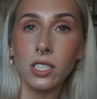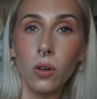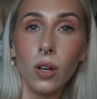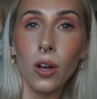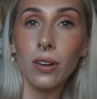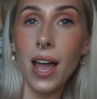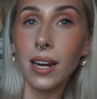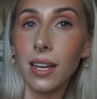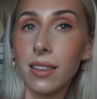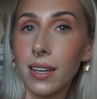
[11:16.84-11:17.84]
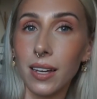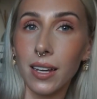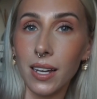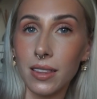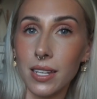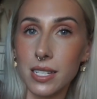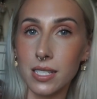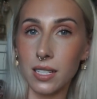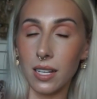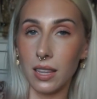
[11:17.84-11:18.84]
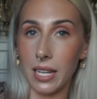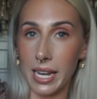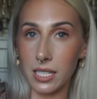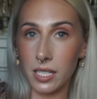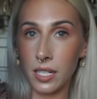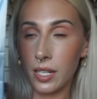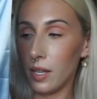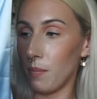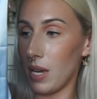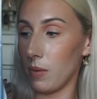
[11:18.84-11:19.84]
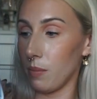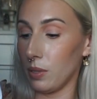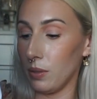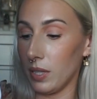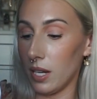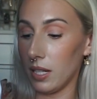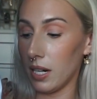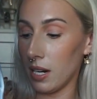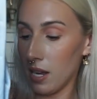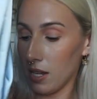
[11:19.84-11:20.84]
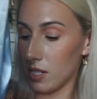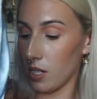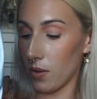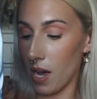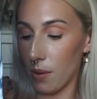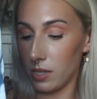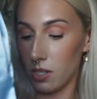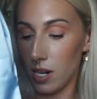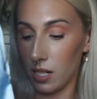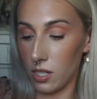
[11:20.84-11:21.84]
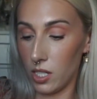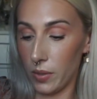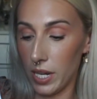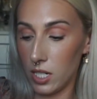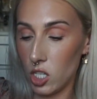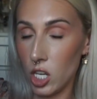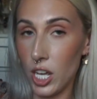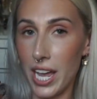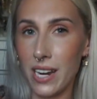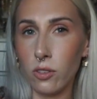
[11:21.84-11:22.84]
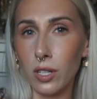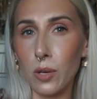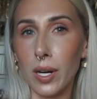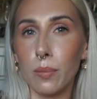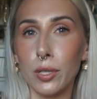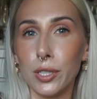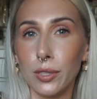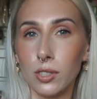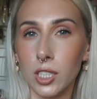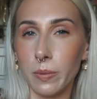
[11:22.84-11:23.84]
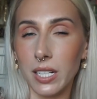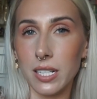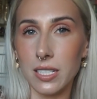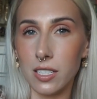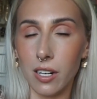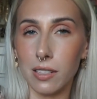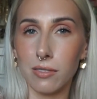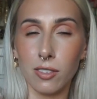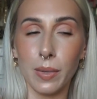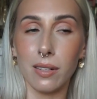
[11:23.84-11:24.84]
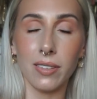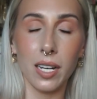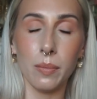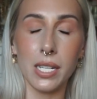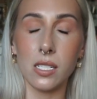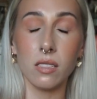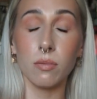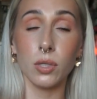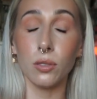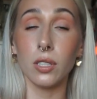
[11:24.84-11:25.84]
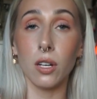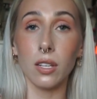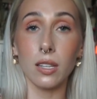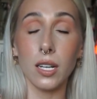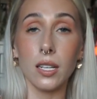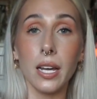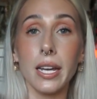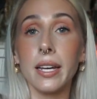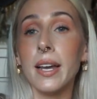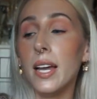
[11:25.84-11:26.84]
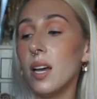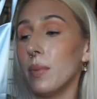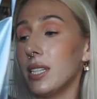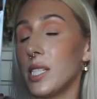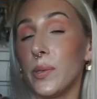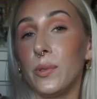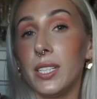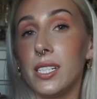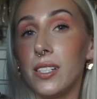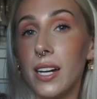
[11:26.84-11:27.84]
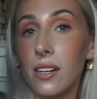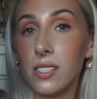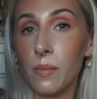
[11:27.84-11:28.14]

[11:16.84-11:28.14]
I don't own anything in this light baby blue color, so I was attracted to it. I never really wear blue just because it's hard for me to find pieces of blue clothing that I like, but this one really stood out